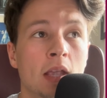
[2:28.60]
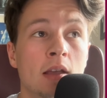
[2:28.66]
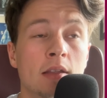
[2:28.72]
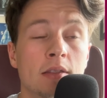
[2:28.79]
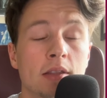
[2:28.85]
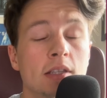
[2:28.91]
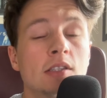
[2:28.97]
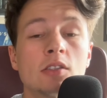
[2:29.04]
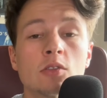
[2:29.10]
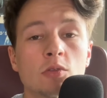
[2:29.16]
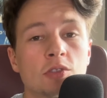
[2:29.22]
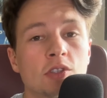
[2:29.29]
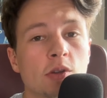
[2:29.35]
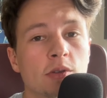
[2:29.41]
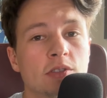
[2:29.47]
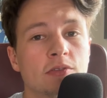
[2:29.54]
This is
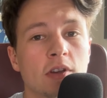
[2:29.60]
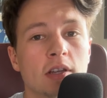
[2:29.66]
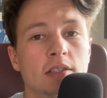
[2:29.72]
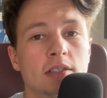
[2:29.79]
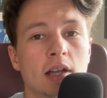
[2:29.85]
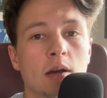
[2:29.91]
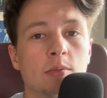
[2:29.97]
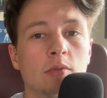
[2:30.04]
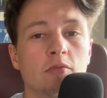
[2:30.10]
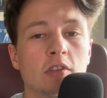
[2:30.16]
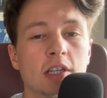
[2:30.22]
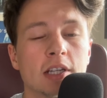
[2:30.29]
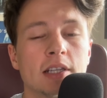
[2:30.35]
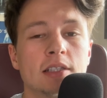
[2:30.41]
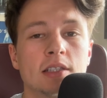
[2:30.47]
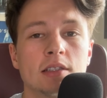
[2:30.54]
also his first album
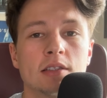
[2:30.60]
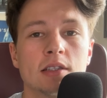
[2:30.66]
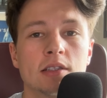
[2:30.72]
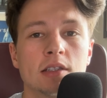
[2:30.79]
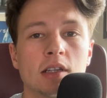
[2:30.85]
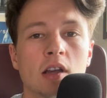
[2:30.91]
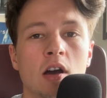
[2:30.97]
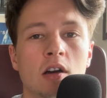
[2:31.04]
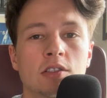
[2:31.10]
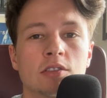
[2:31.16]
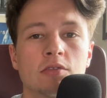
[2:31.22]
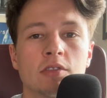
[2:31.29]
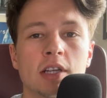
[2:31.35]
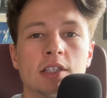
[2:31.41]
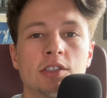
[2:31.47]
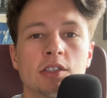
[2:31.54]
released since his
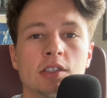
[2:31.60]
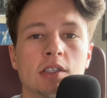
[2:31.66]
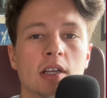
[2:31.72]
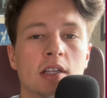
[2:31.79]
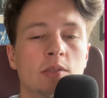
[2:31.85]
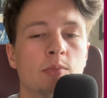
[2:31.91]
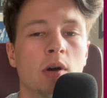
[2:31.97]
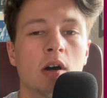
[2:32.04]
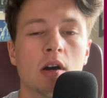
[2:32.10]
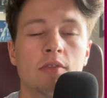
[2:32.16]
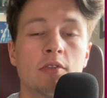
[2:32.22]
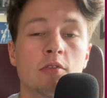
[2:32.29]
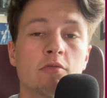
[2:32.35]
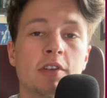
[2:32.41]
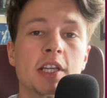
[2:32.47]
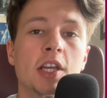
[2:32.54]
incarceration as part of
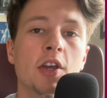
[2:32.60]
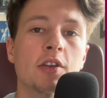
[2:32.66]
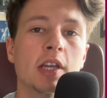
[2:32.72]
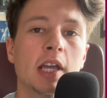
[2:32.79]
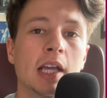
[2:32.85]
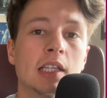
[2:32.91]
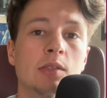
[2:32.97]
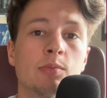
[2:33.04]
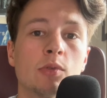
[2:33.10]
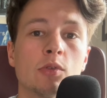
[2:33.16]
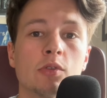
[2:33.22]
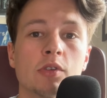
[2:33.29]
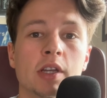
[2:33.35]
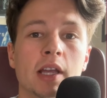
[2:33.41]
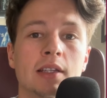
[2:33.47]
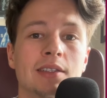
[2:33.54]
a RICO case
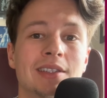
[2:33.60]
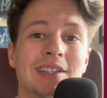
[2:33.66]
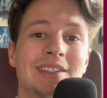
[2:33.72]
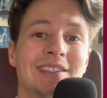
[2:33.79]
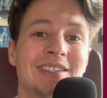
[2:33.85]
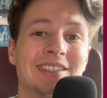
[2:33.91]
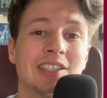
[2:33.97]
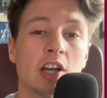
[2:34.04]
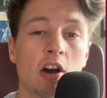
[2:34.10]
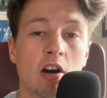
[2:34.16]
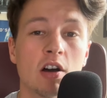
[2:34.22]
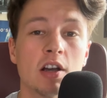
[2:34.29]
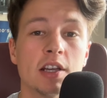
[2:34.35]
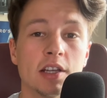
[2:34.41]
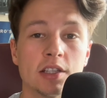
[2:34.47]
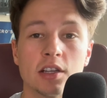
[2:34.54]
brought against his
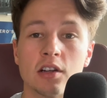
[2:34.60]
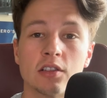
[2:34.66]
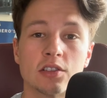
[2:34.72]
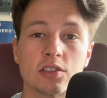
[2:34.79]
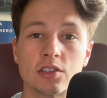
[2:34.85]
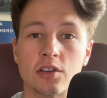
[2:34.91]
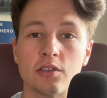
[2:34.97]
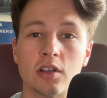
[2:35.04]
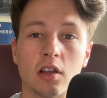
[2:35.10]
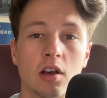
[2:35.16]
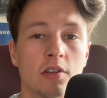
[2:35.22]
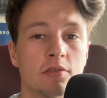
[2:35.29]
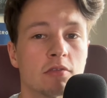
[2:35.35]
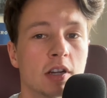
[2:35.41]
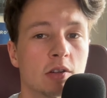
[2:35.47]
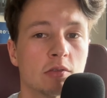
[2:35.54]
entire Young Stoner
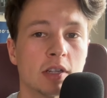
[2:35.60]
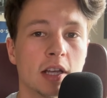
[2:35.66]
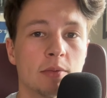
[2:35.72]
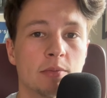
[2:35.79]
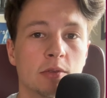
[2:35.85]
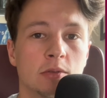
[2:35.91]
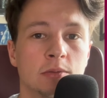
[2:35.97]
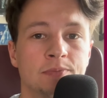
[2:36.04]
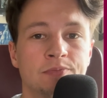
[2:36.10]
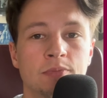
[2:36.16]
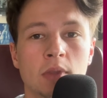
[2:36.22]
Life record label.